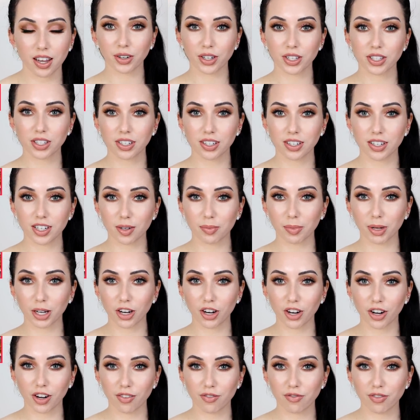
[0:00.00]
Recently did my
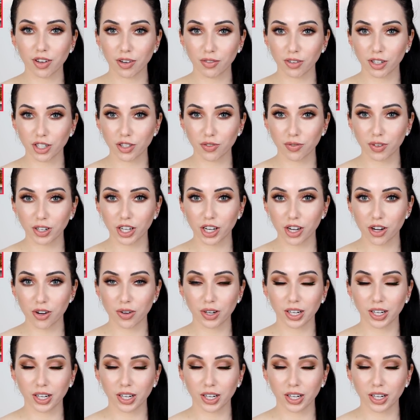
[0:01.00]
current favorites video,